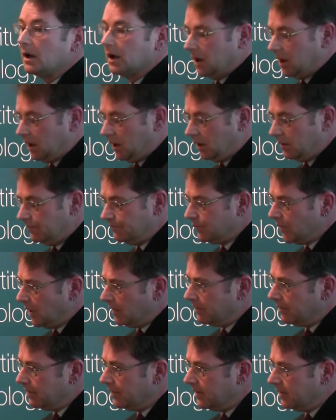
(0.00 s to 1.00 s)

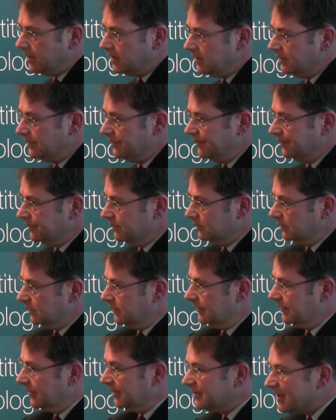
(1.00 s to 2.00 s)
The
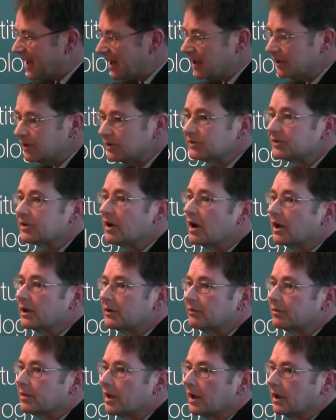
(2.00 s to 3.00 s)
data side
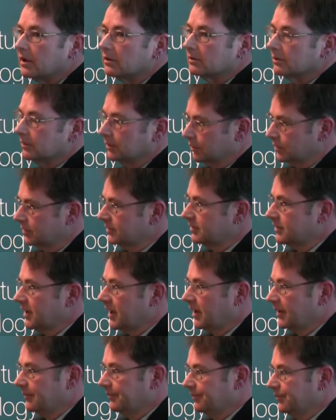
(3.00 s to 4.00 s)
of that looked
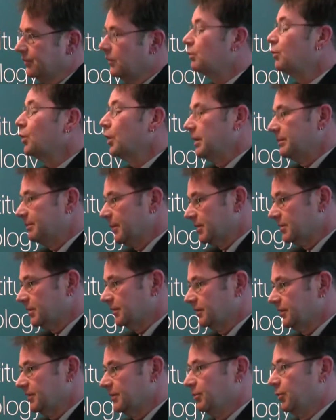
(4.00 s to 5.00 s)
at
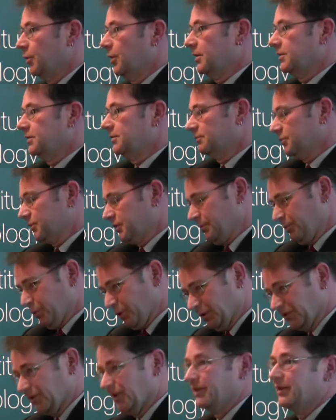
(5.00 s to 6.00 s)
readmission to prison
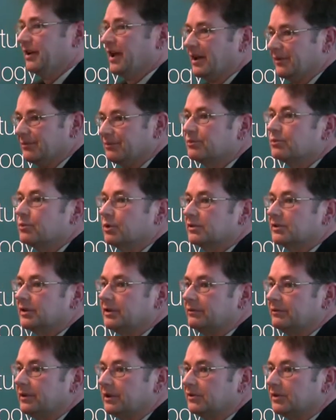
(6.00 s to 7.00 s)
and
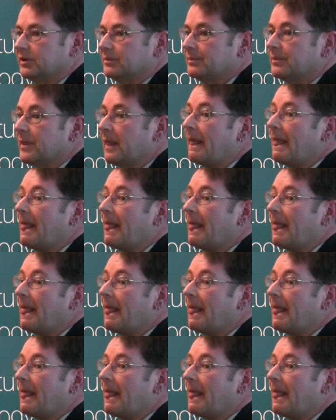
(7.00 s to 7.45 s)
recidivism,